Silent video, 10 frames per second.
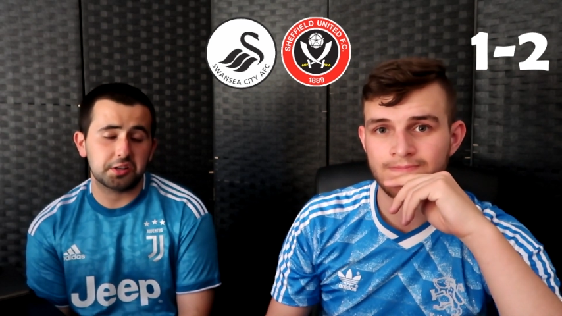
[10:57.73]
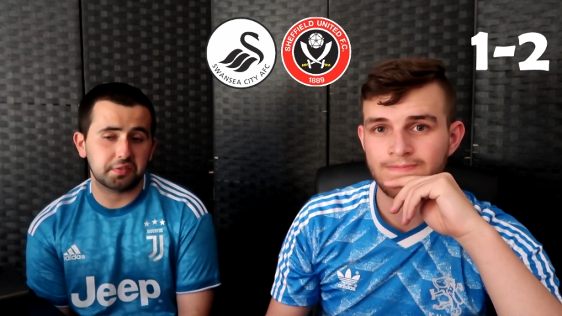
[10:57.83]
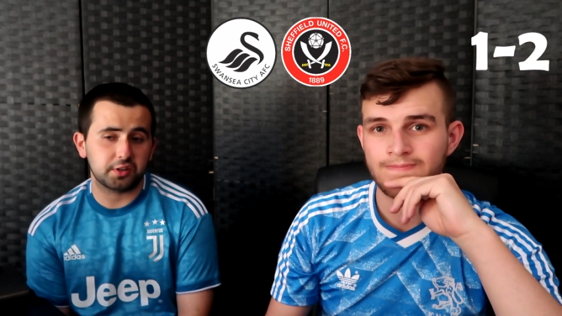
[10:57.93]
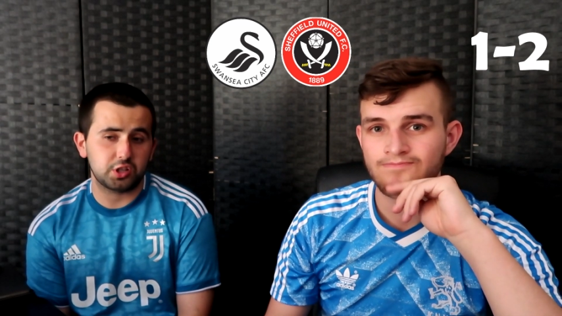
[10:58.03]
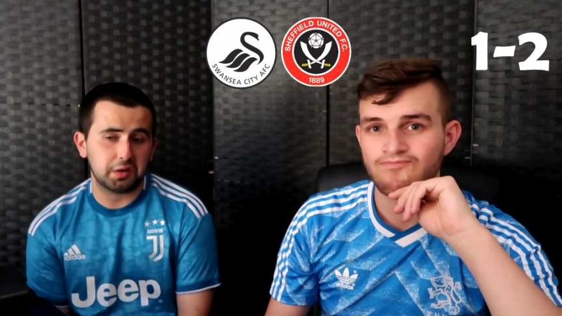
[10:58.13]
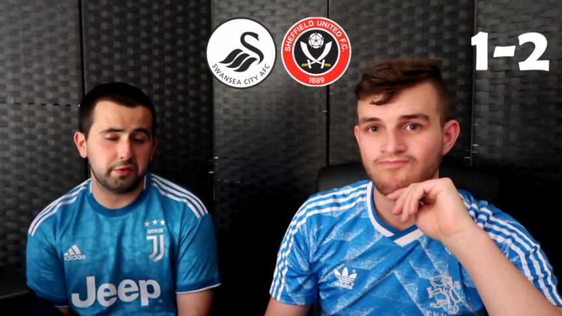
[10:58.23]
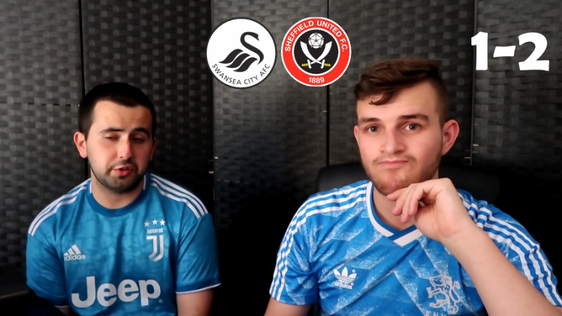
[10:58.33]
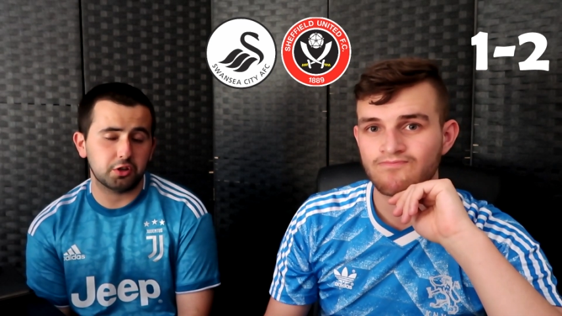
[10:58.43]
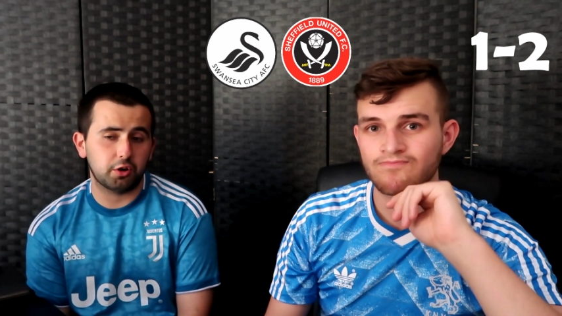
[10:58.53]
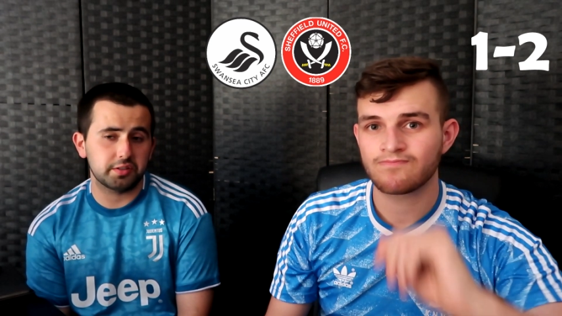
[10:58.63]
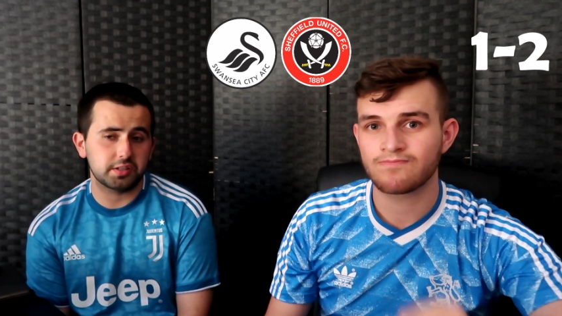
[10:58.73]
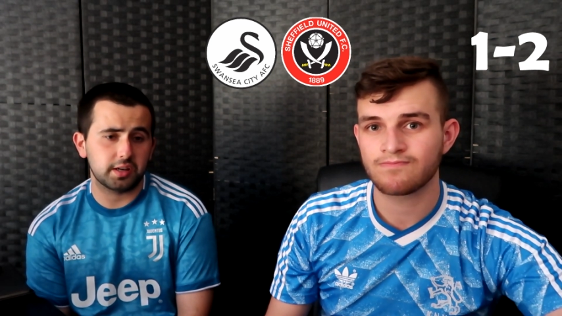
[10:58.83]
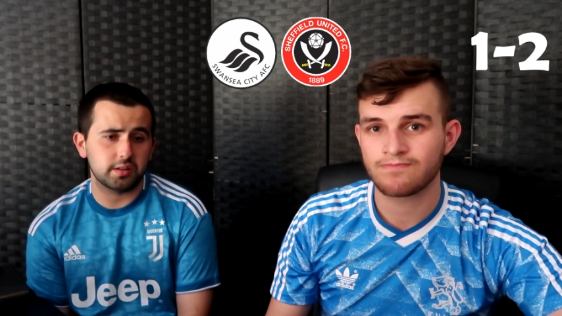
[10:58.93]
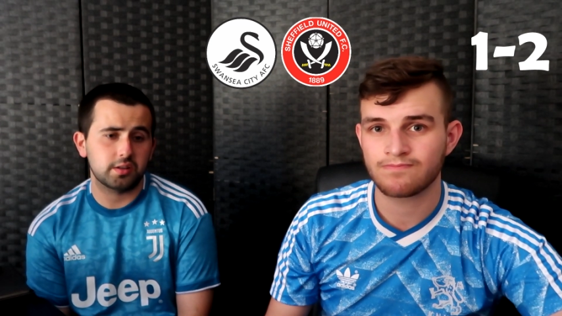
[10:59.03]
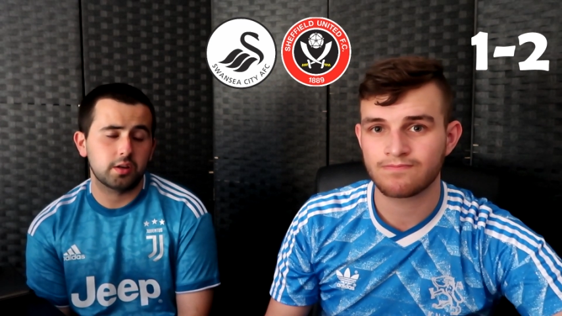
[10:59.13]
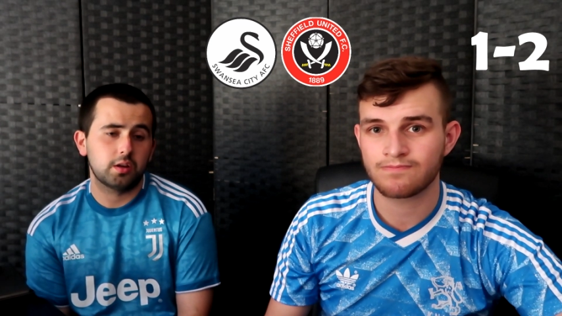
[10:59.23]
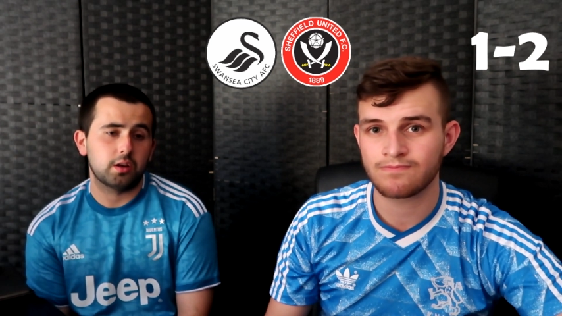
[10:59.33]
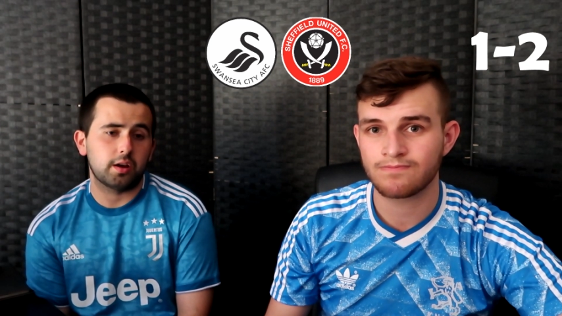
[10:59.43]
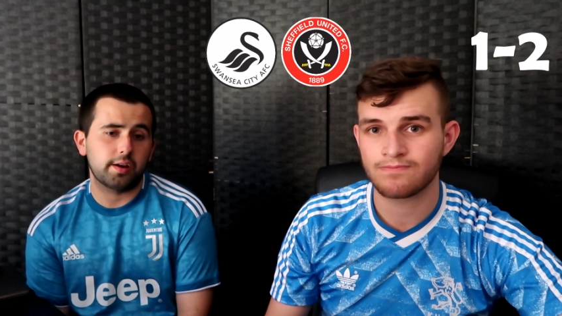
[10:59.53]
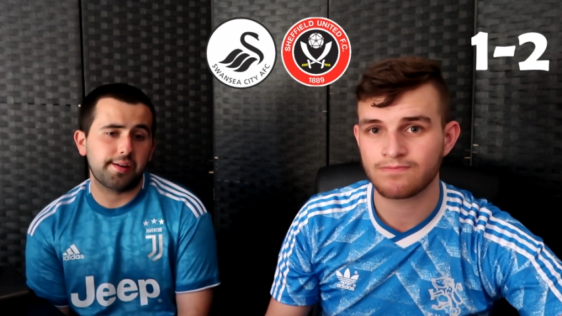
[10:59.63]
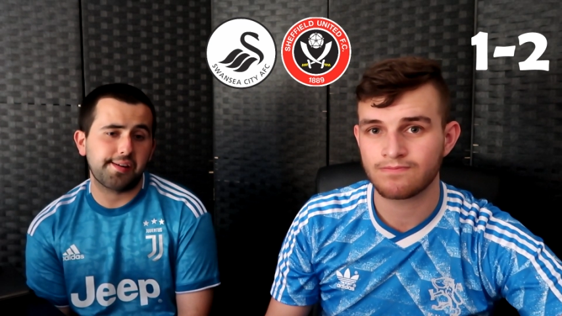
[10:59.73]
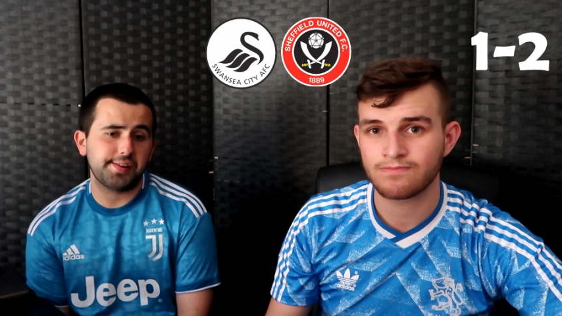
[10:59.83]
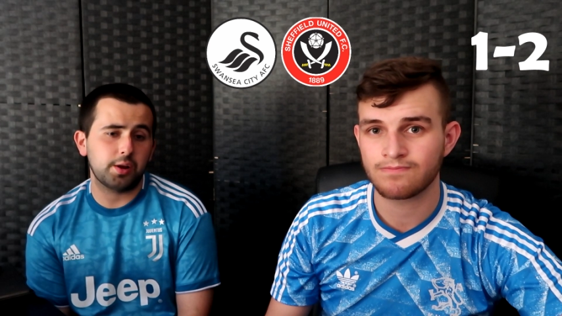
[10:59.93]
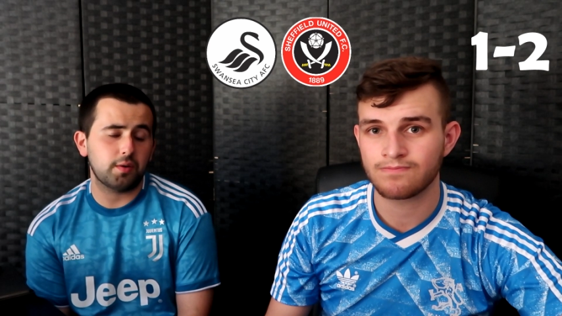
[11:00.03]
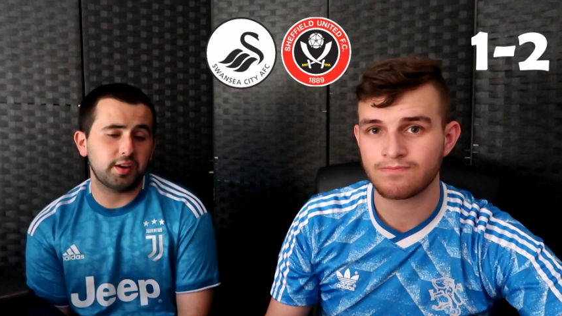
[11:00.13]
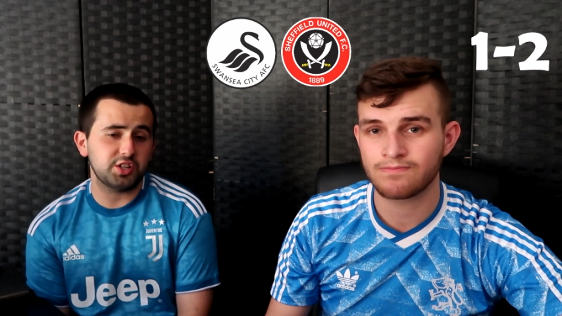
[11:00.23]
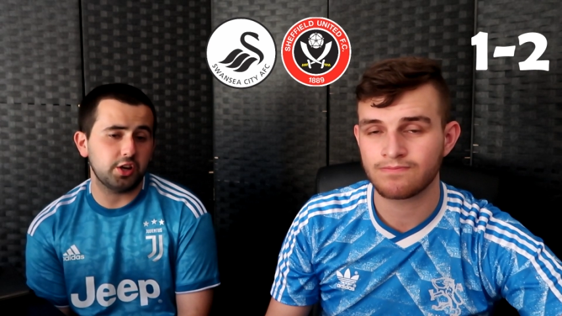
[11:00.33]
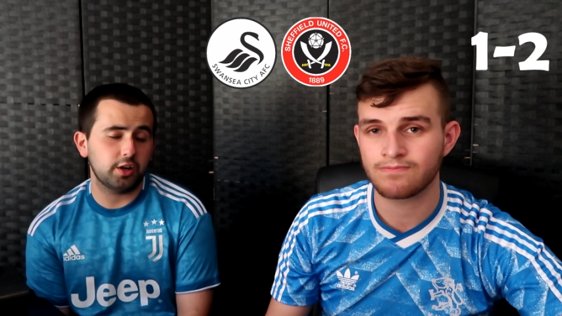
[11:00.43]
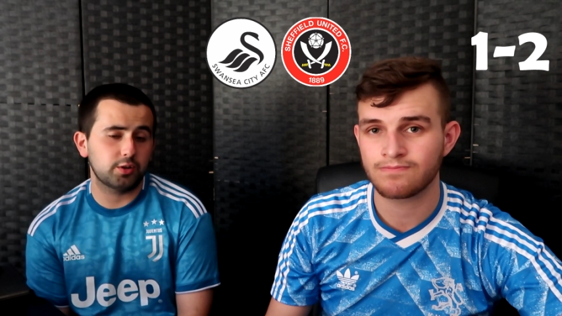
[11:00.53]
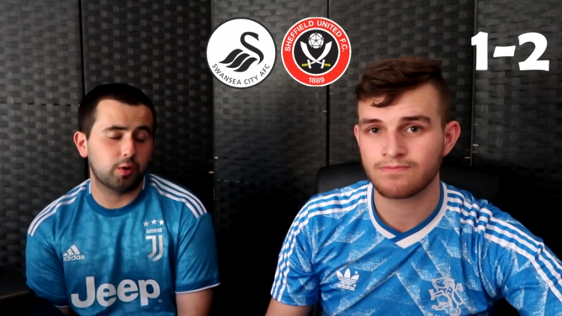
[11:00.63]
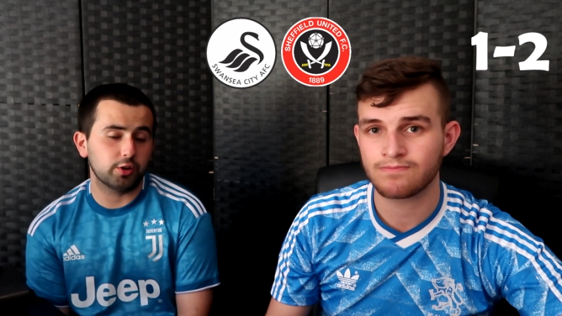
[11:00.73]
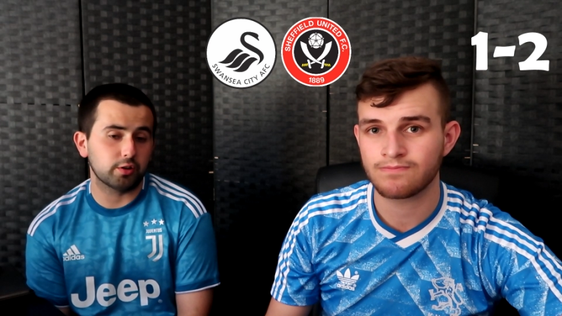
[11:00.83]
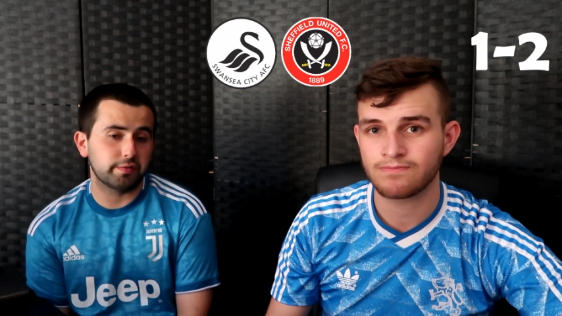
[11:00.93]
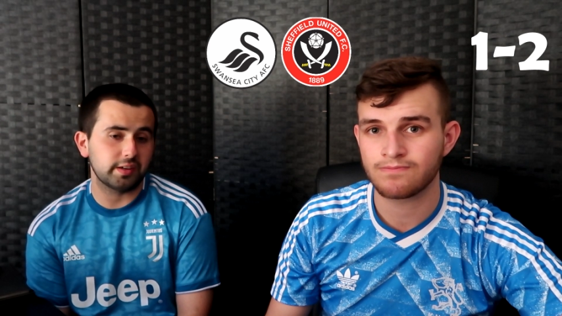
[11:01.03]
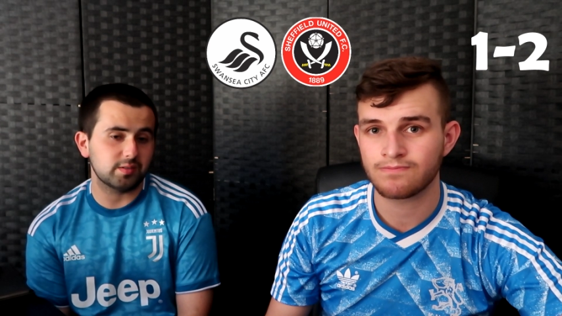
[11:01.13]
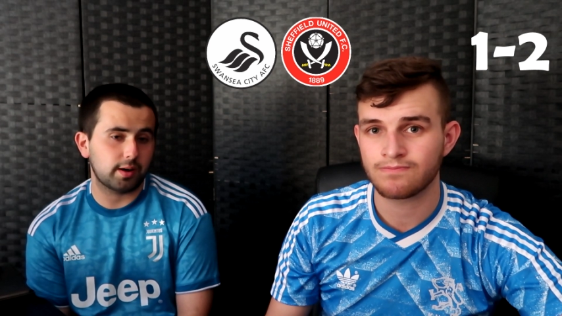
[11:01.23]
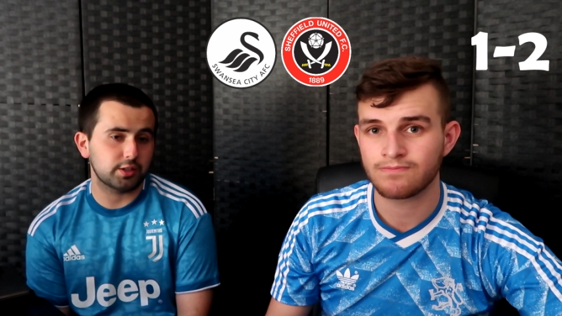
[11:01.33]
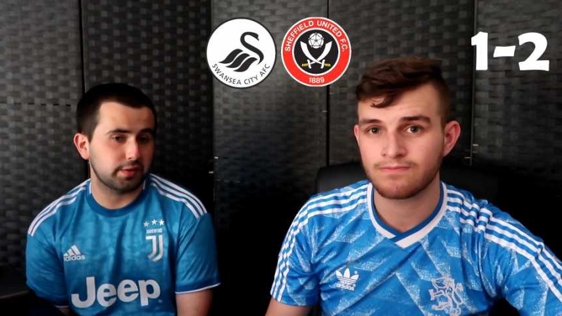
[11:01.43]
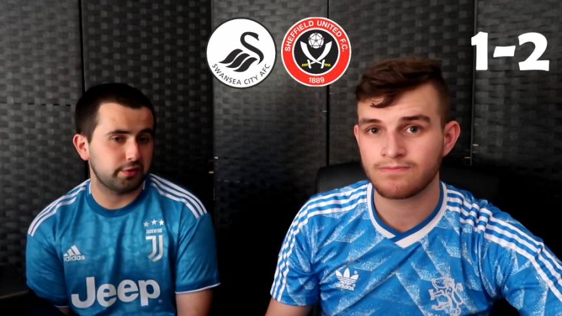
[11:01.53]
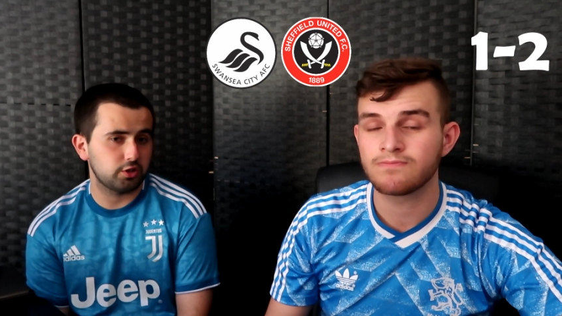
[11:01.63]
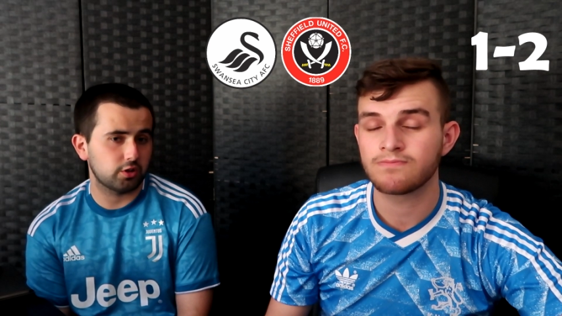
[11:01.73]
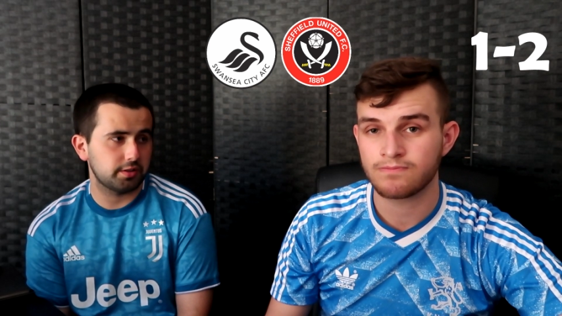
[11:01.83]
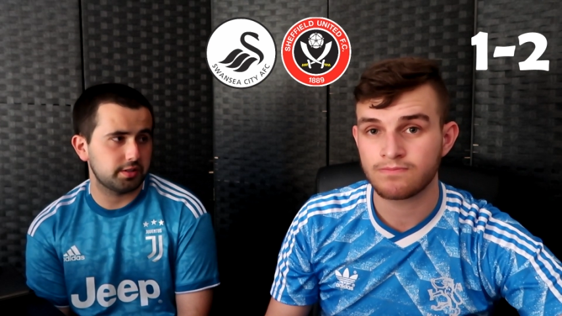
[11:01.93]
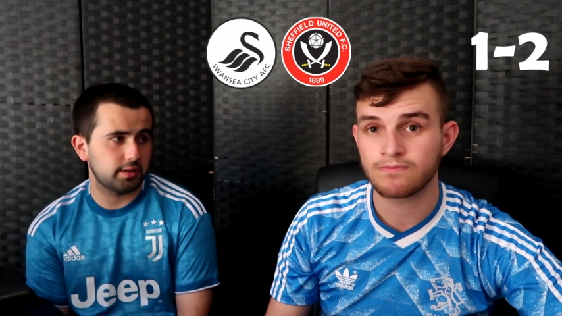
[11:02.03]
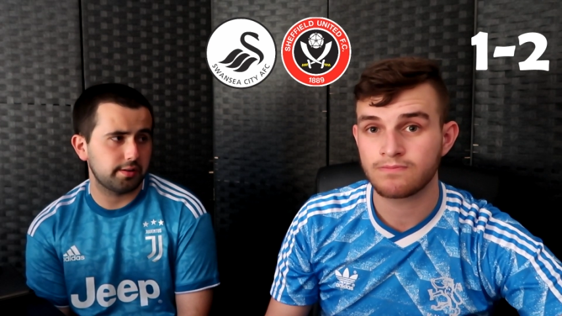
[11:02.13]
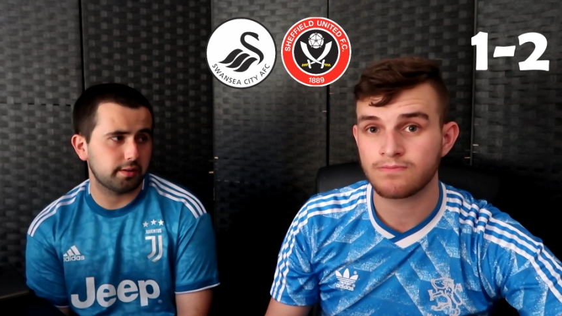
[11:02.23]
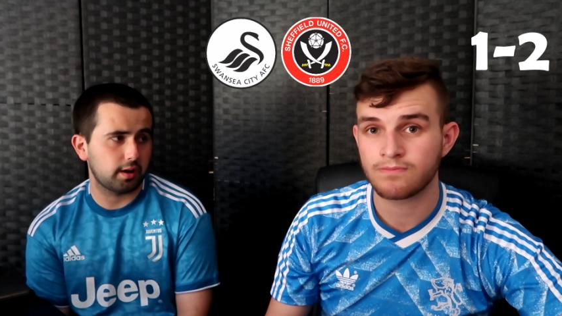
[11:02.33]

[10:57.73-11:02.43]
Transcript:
Speaker 1: just think Sheffield United. Uh, you know, I've actually heard quite good things about Sheffield United,